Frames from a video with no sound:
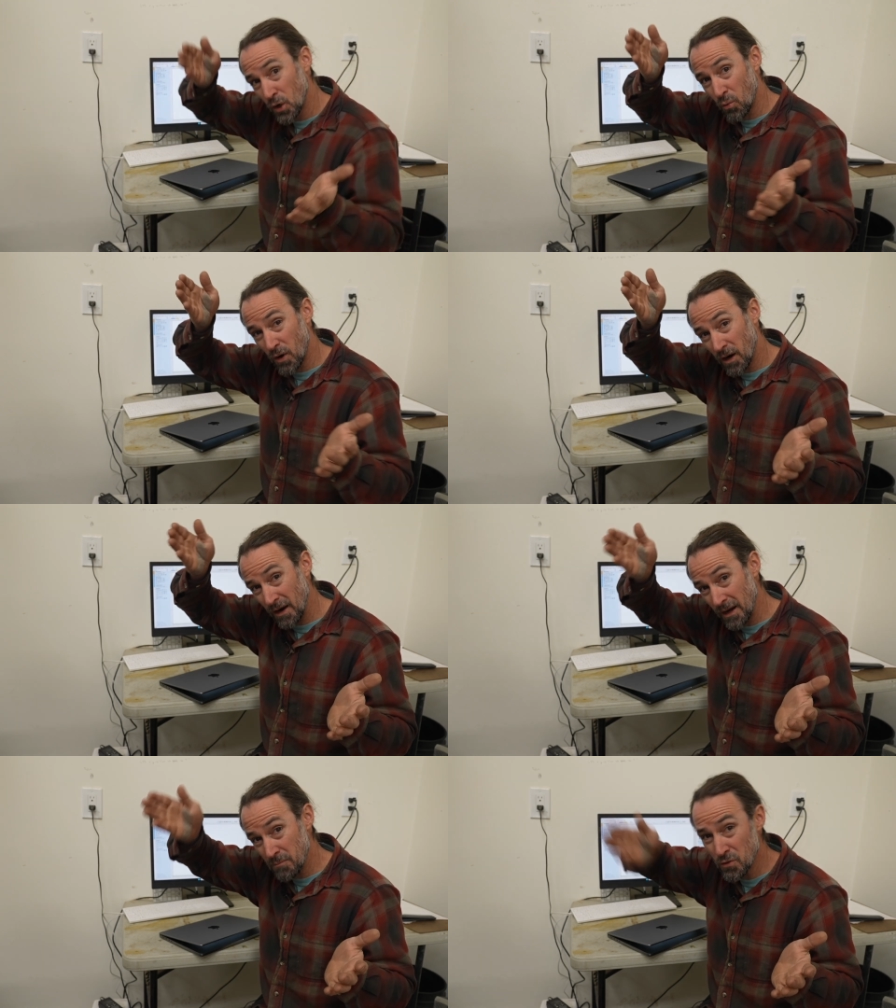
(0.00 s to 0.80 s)
where
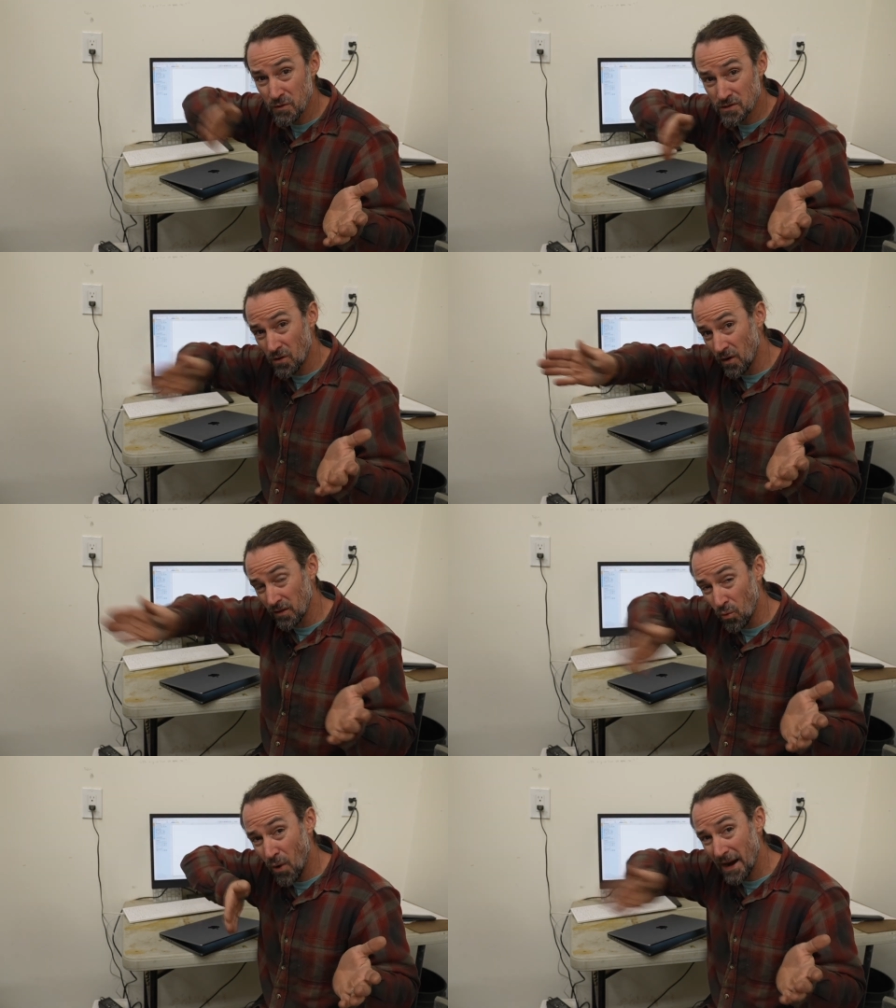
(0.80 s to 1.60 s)
it moves along
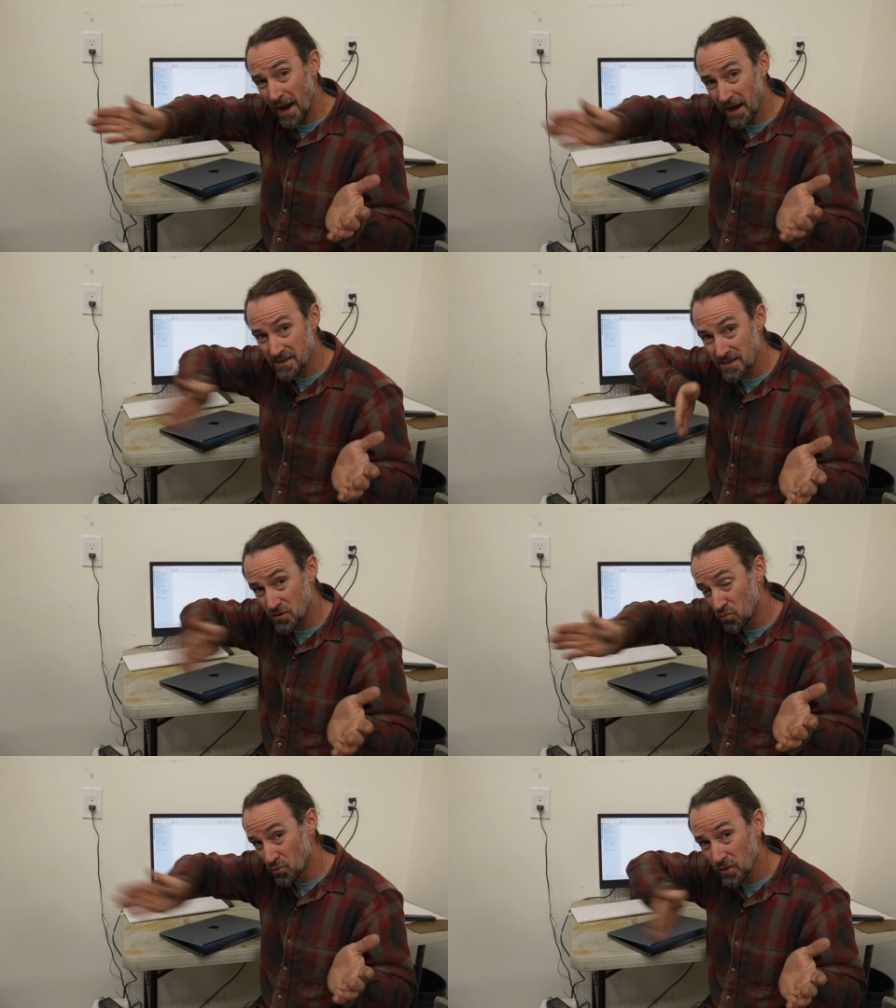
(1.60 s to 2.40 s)
the
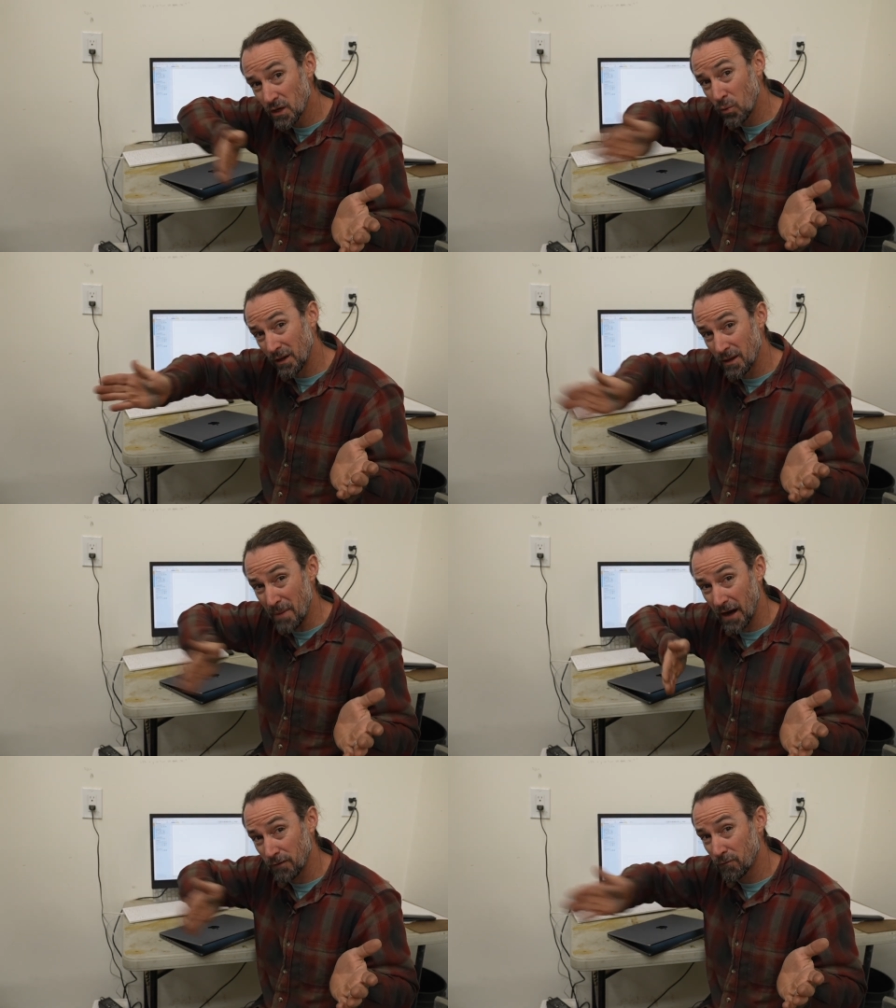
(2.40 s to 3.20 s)
y-axis really quickly
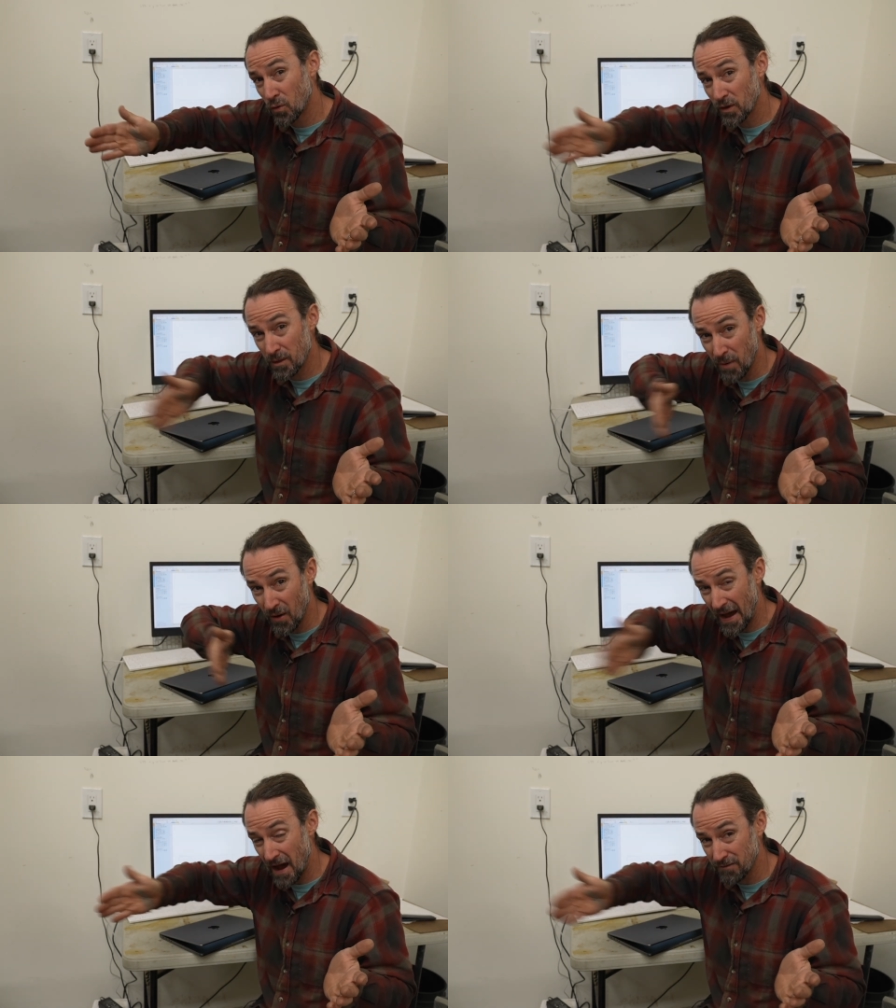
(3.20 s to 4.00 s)
back and forth
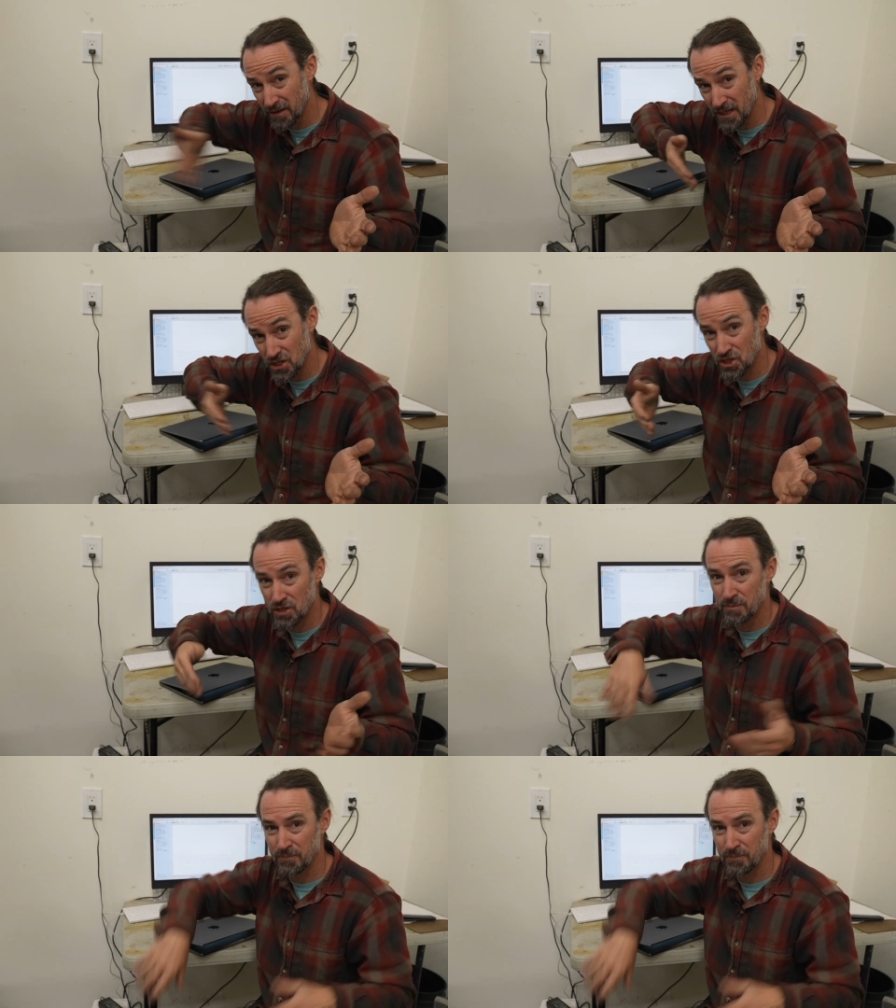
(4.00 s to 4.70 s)
about half an inch.